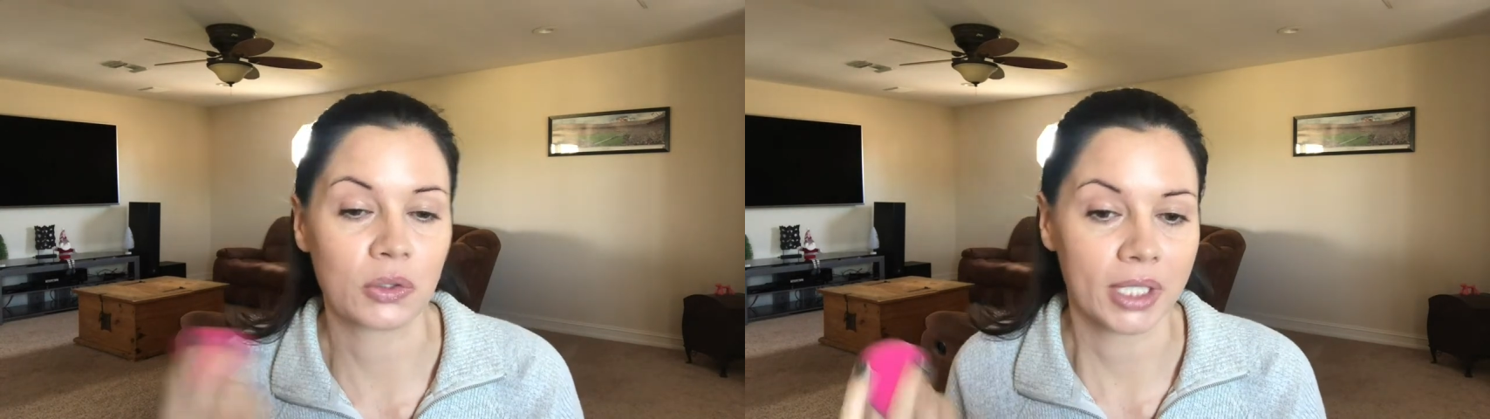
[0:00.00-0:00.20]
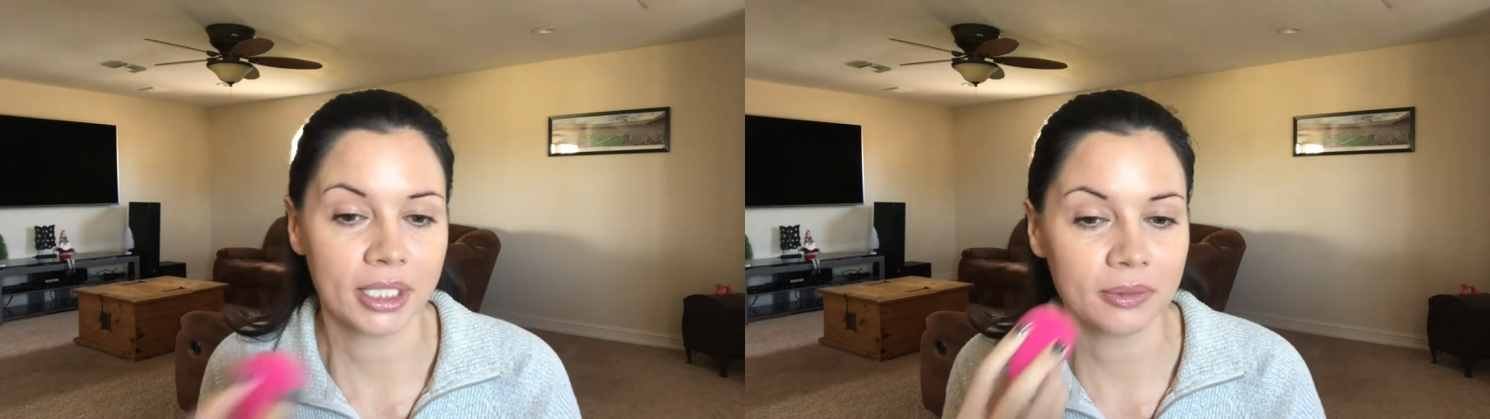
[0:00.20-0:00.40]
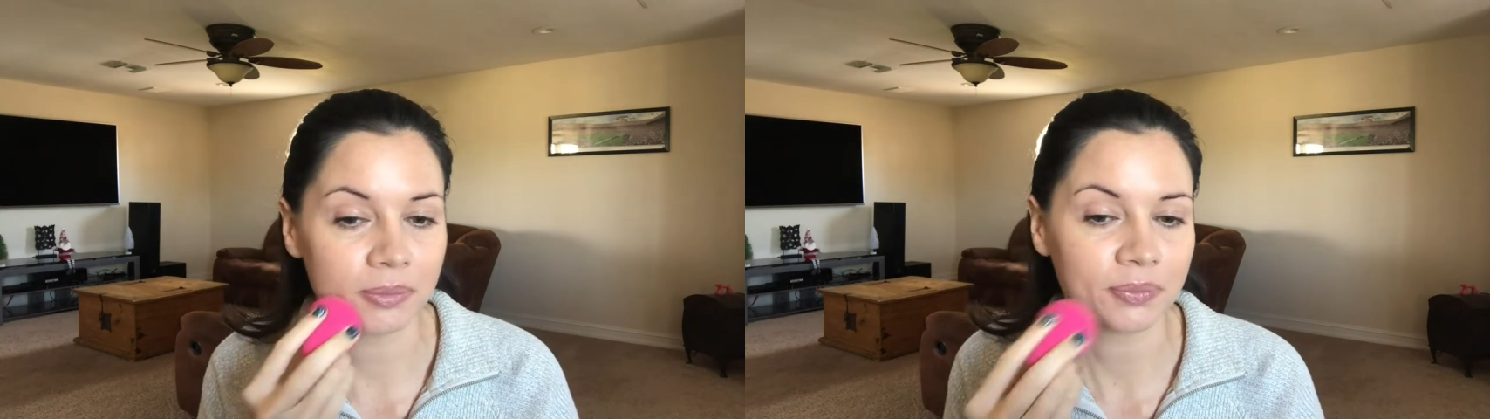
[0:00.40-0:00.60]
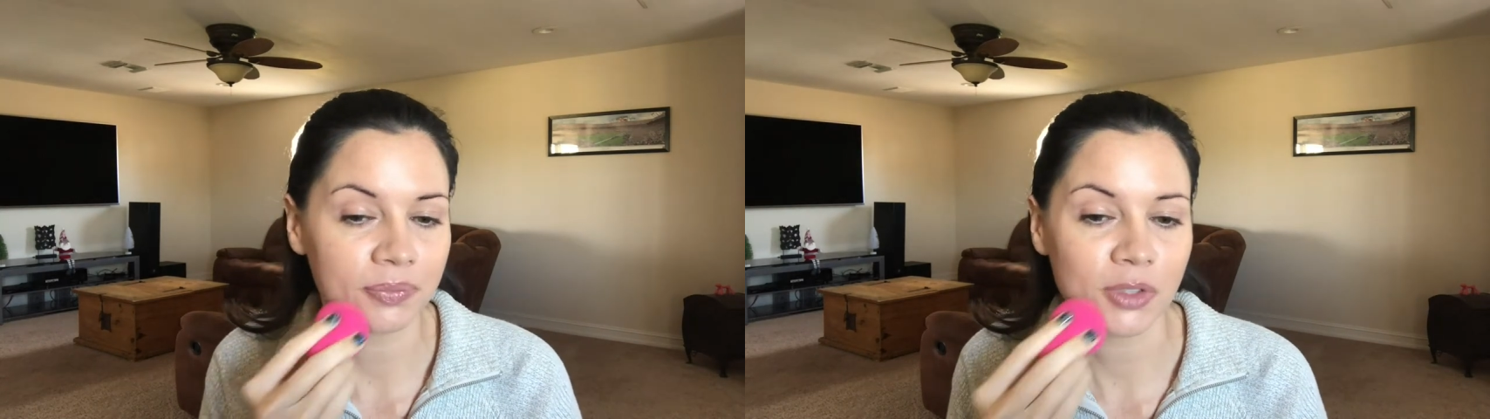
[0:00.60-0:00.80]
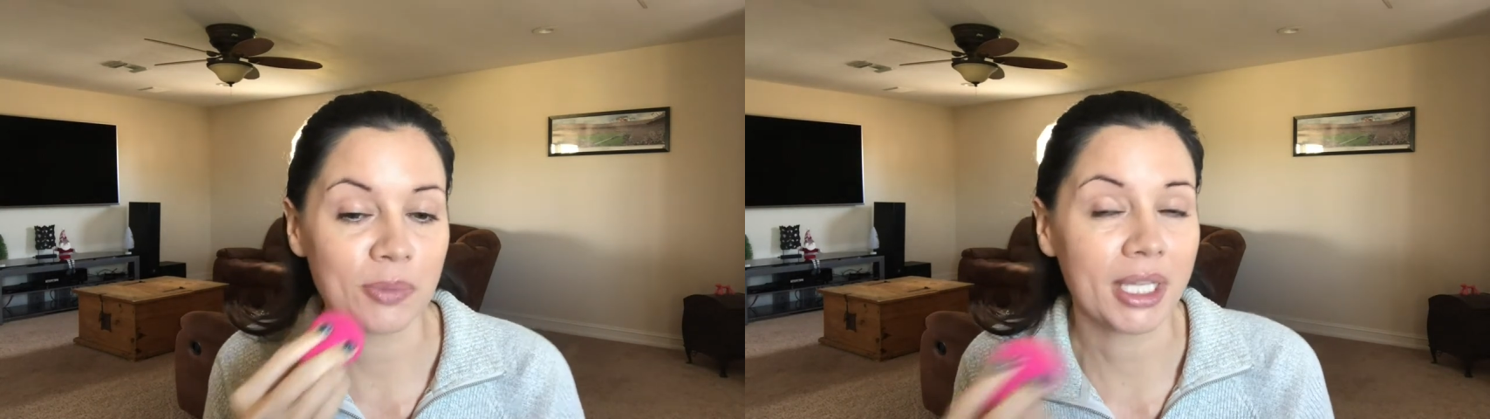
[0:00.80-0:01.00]
it.
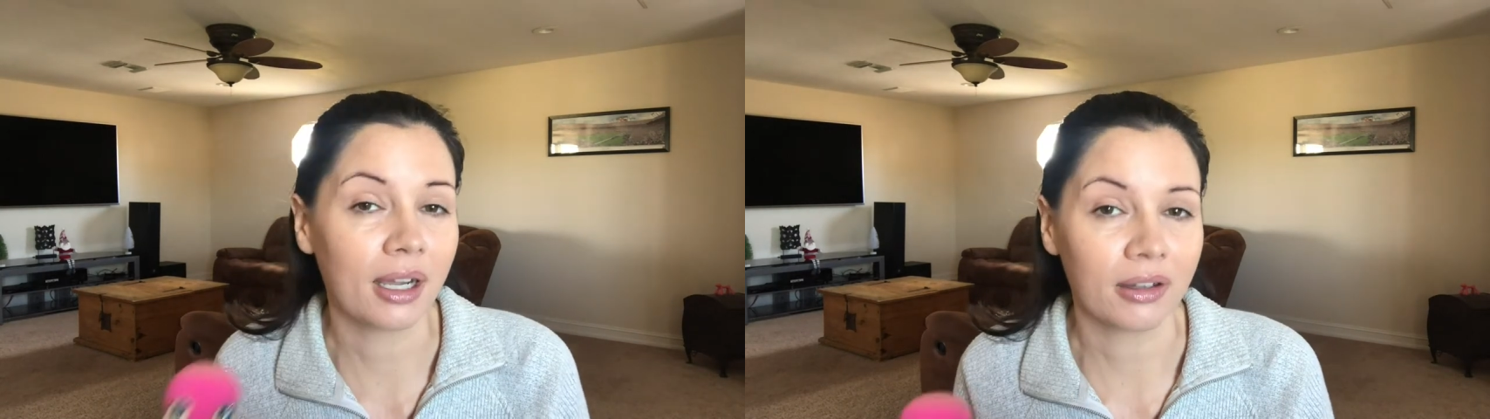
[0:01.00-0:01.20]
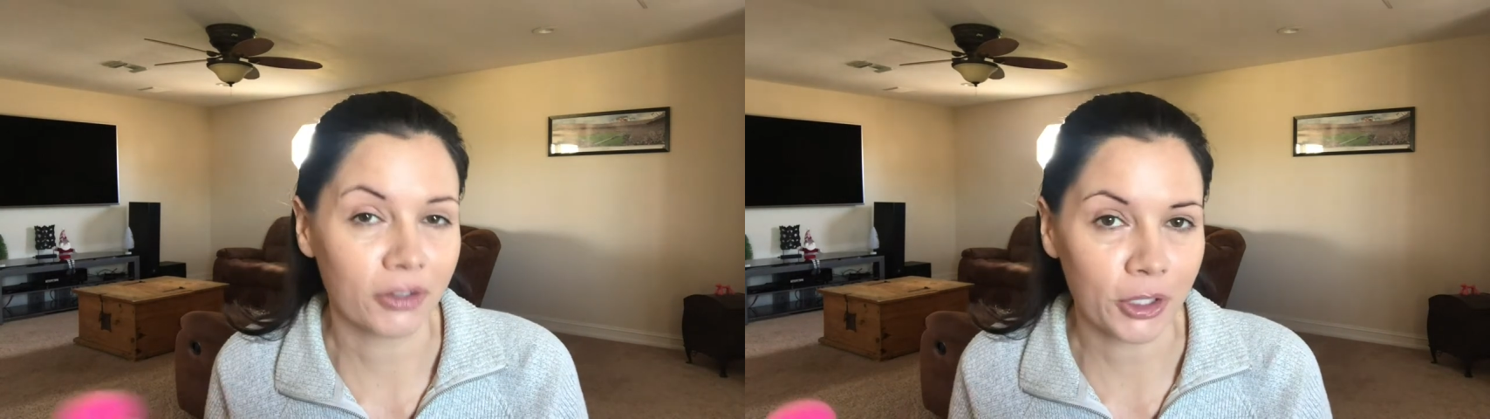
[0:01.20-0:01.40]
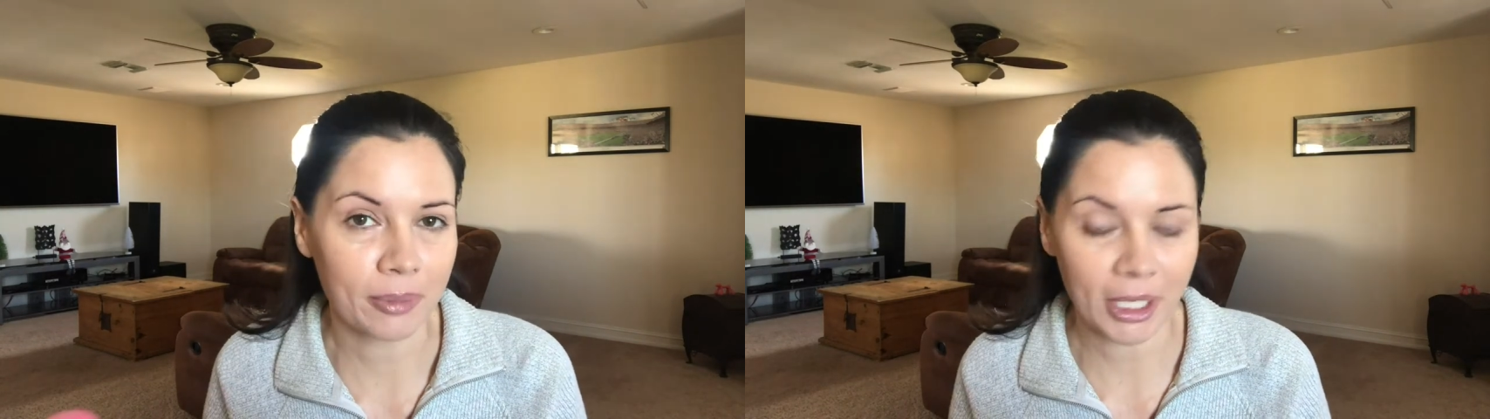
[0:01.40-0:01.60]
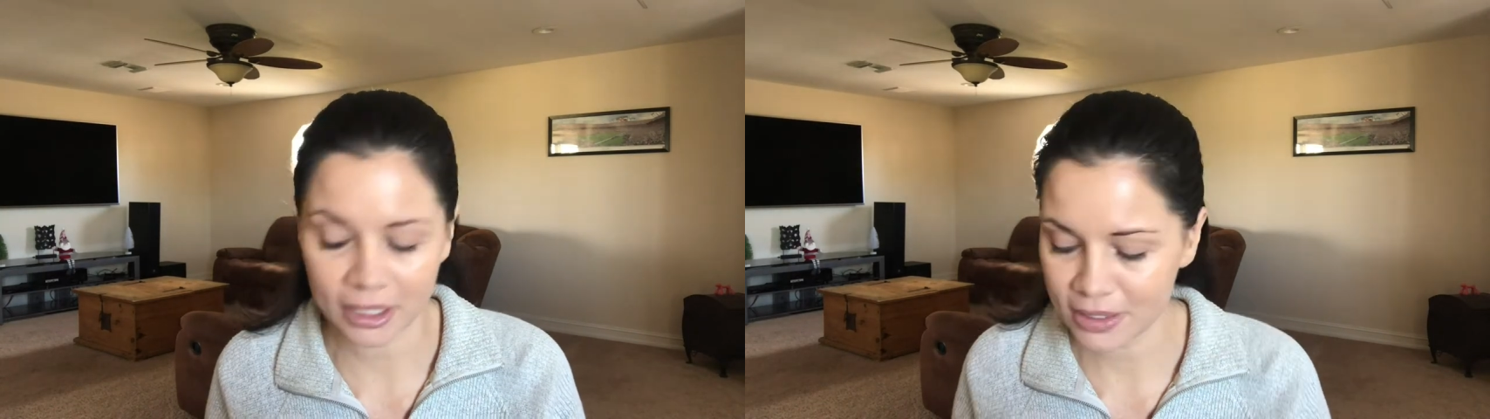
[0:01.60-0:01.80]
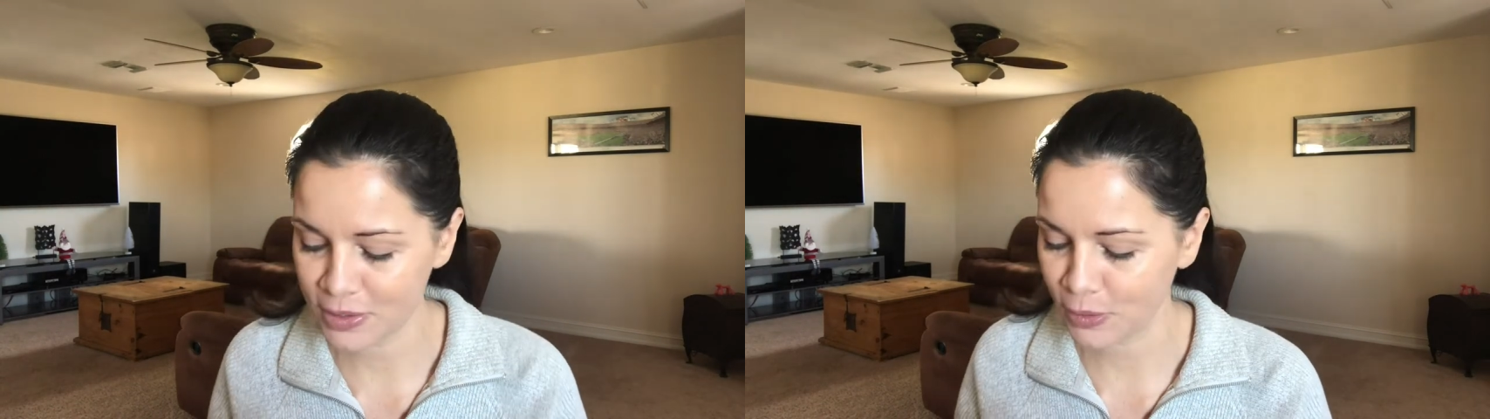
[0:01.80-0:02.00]
You may not have heard about it,
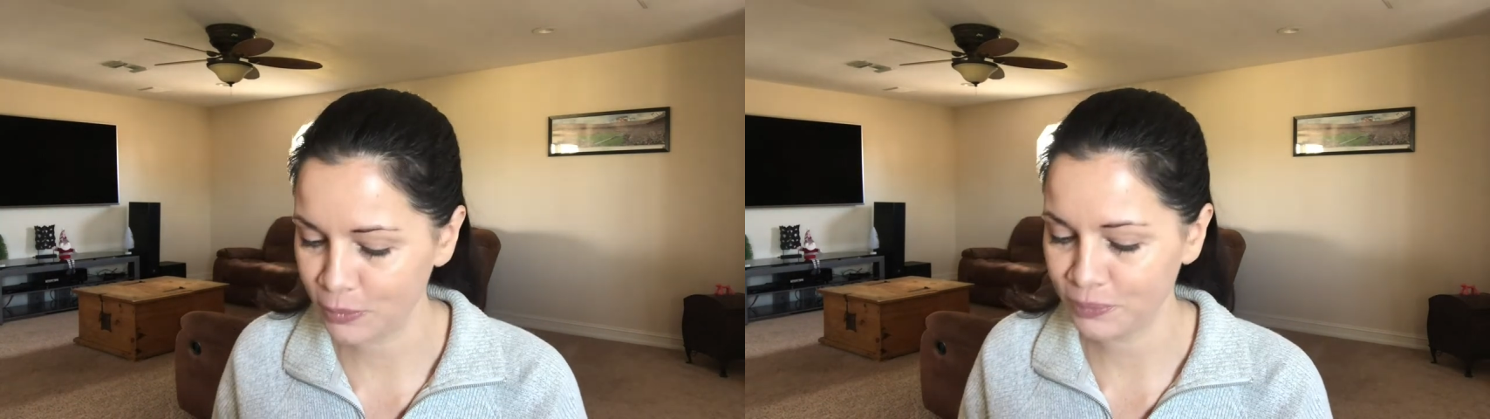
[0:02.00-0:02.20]
so.